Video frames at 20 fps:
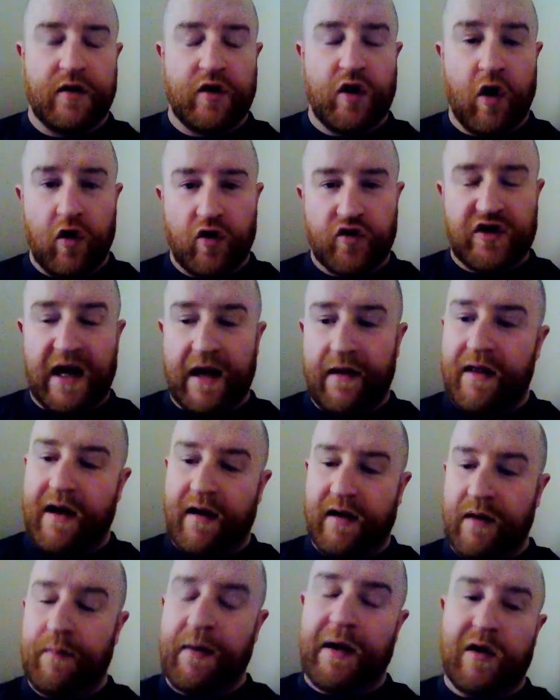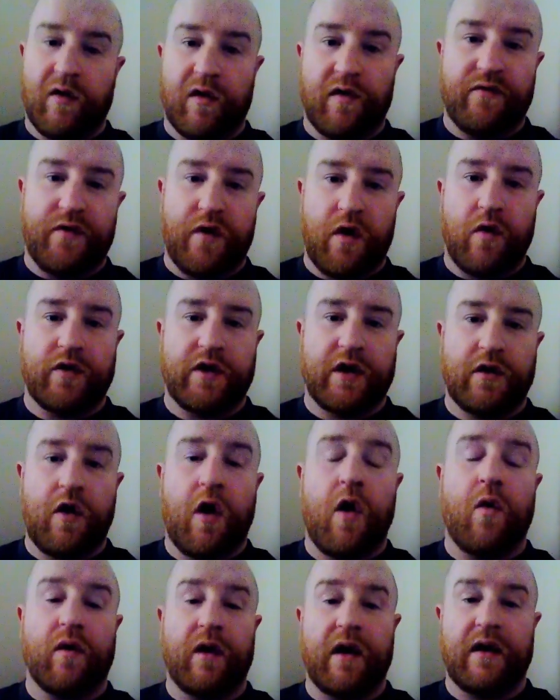You're sat there, you pick up the phone, you
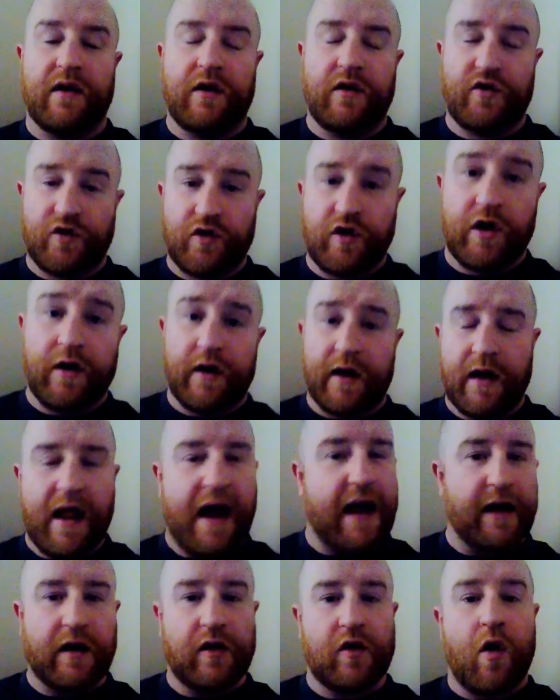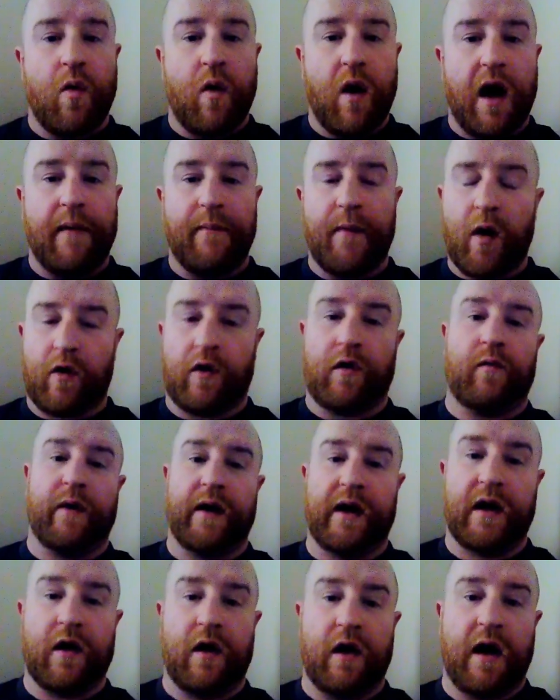know that you're like, I'm not going to
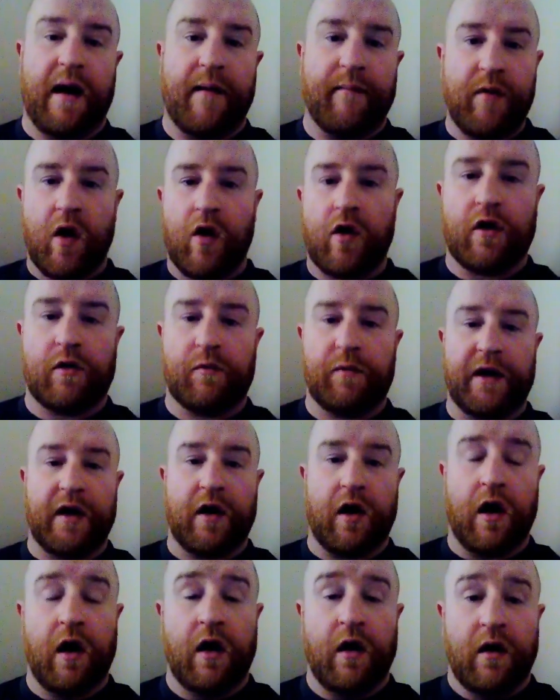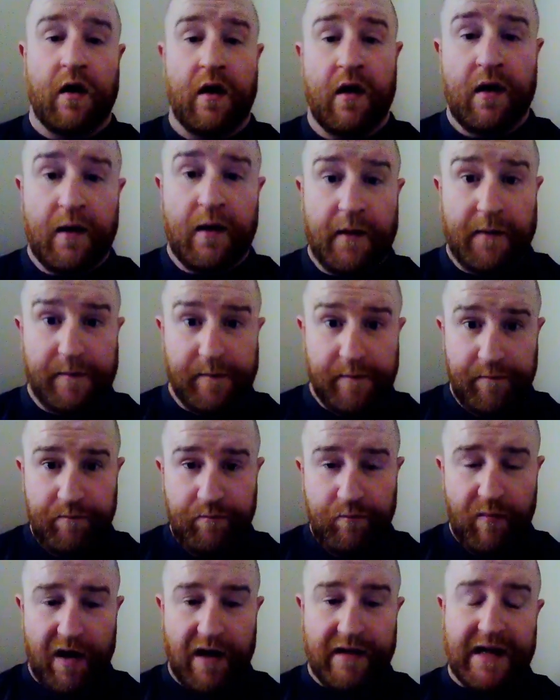ring her. I'm not going to ring her.
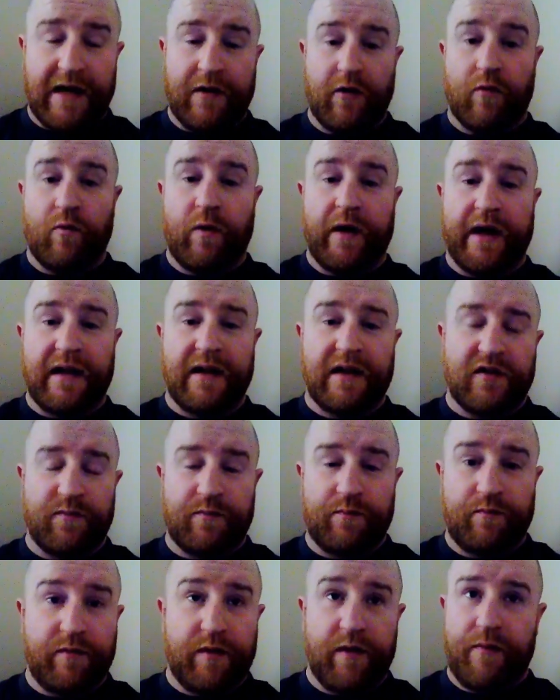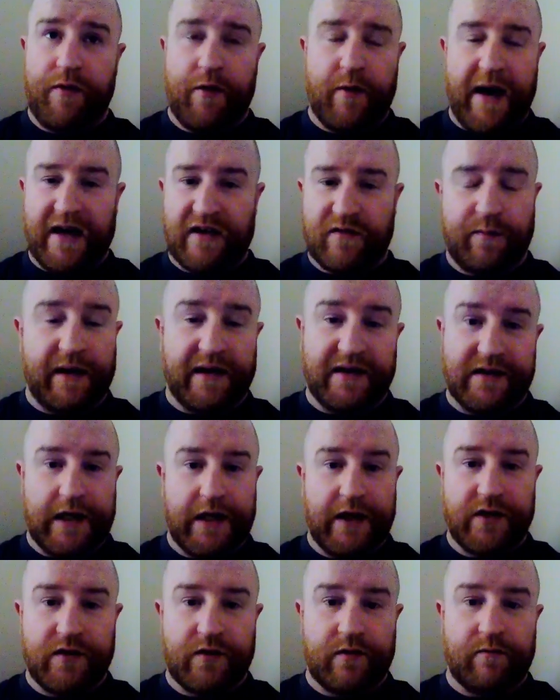And they end up ringing their
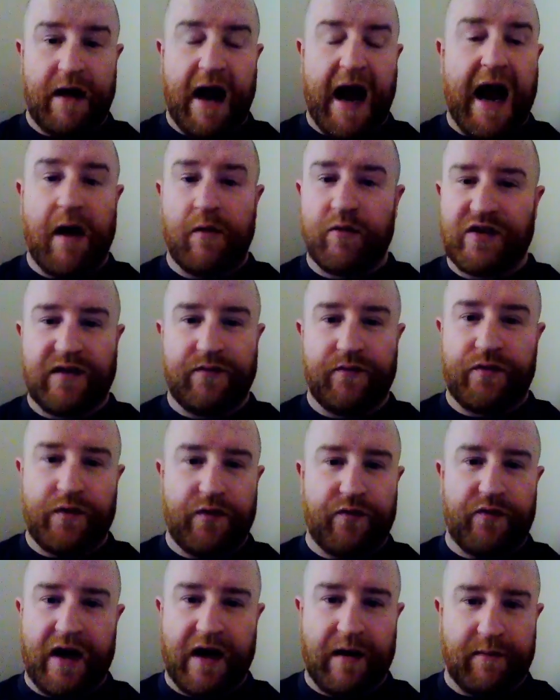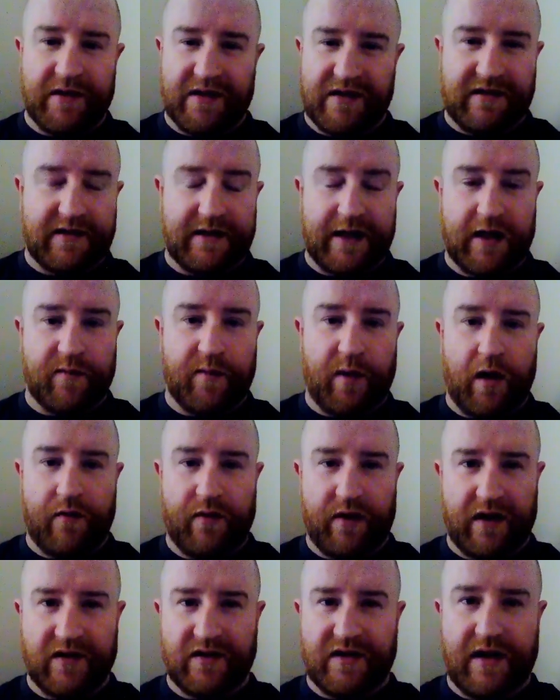ex-missus. Right? I was in for threatening my sister's
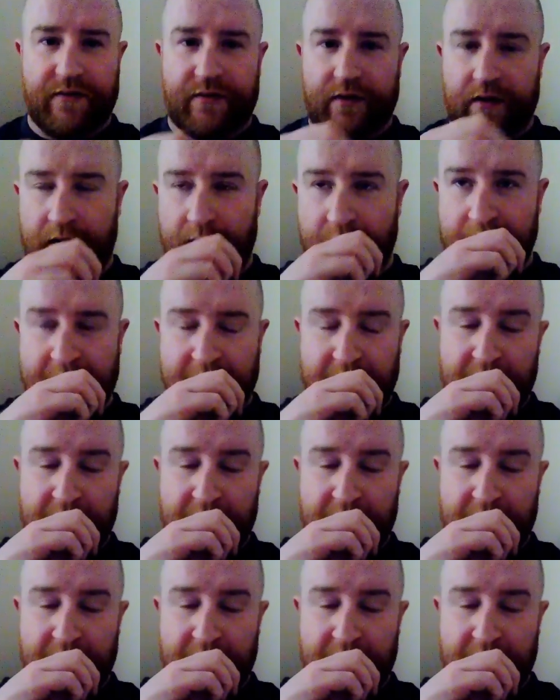ex-boyfriend. It's different.